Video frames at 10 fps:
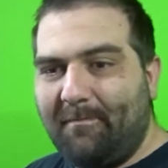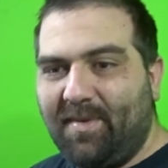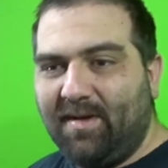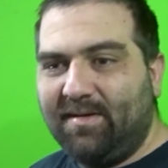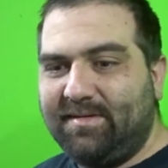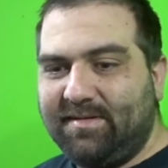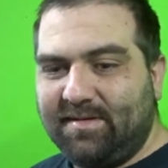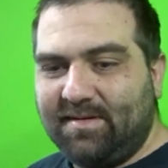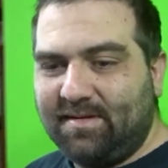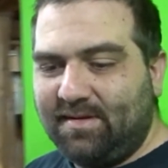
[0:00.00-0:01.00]
But
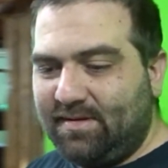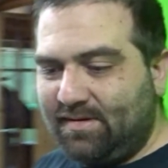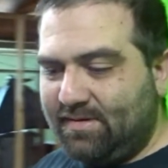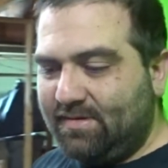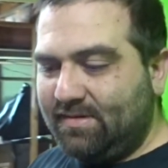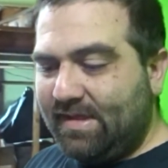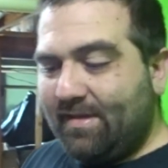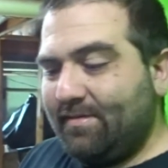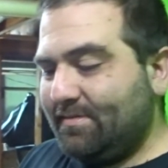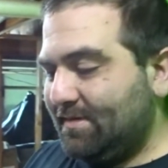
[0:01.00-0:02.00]
yeah,
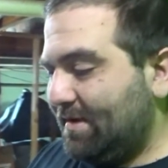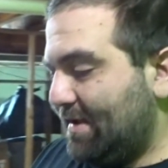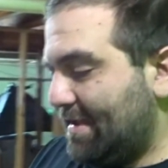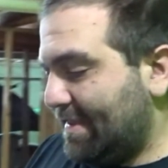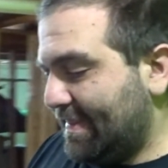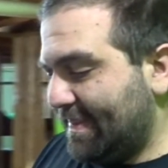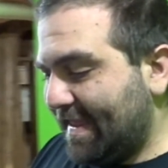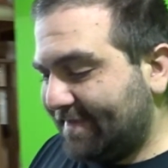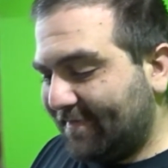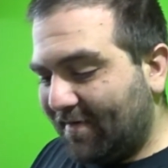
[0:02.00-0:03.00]

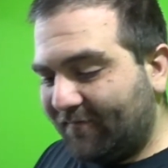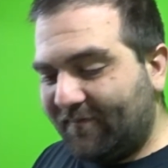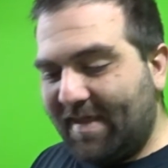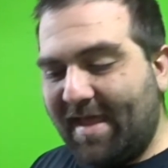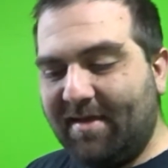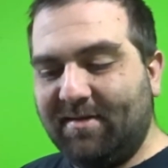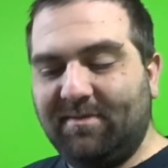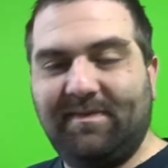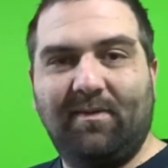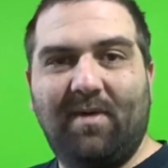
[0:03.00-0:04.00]
that's all for that.
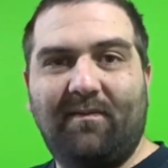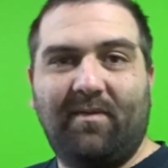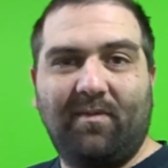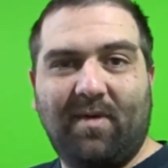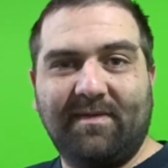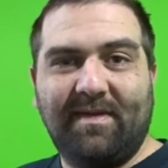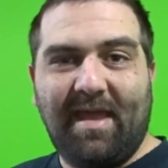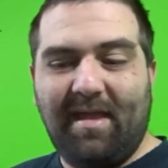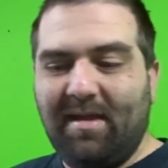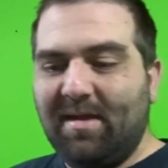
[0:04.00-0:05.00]
So whoever requested
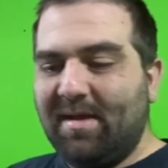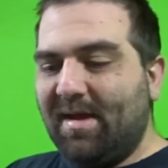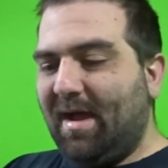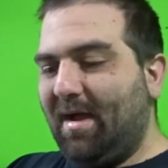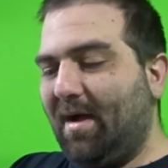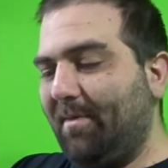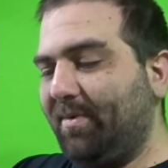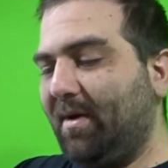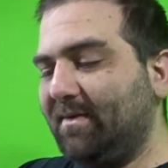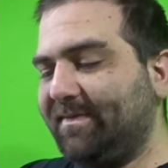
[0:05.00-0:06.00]
that, I'll
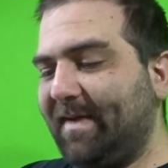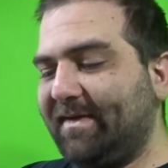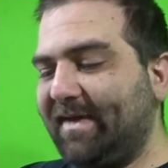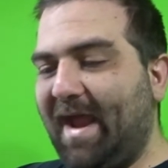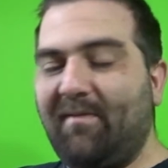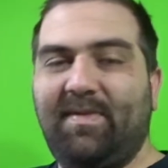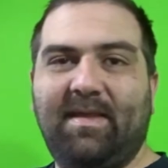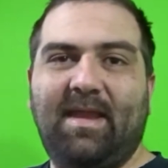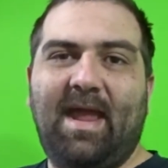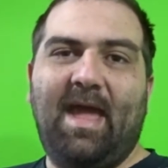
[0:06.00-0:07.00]
put all the specs of everything
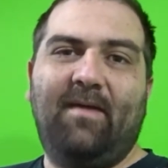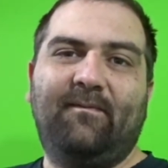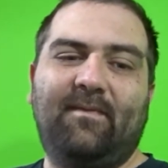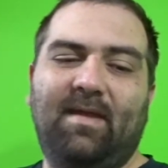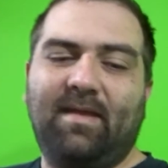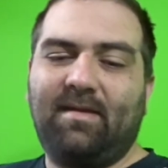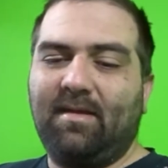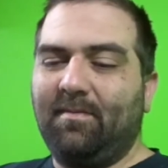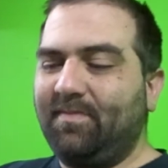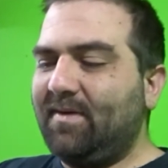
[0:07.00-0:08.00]
that I have. Like,
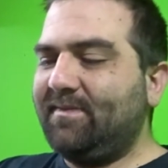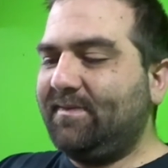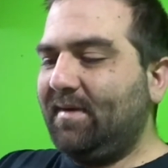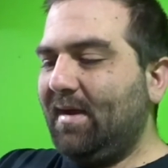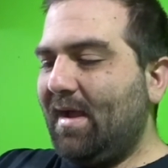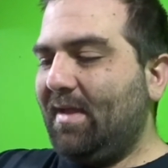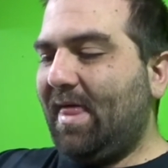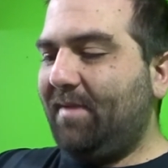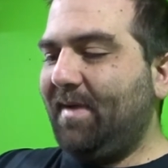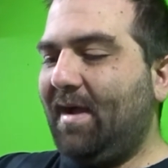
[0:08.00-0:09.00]
there's a
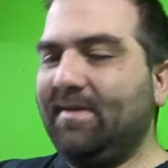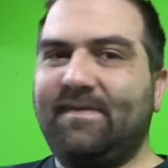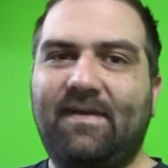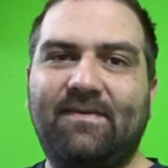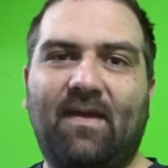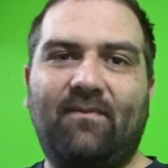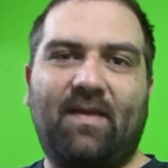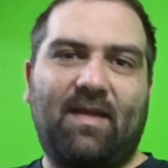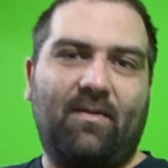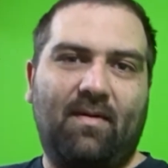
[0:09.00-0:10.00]
lot of behind-the-scenes stuff.
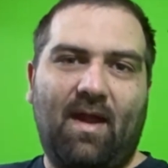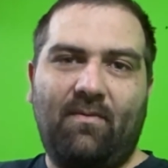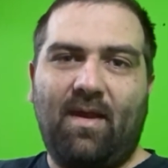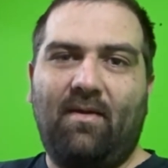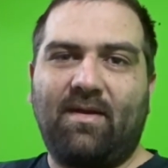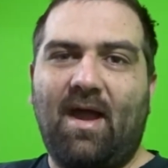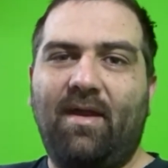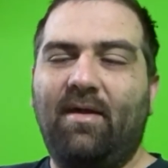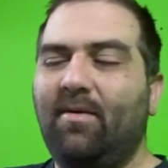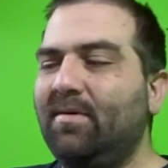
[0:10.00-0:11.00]
Like, I run
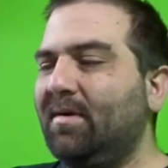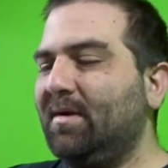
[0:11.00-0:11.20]
Elgato,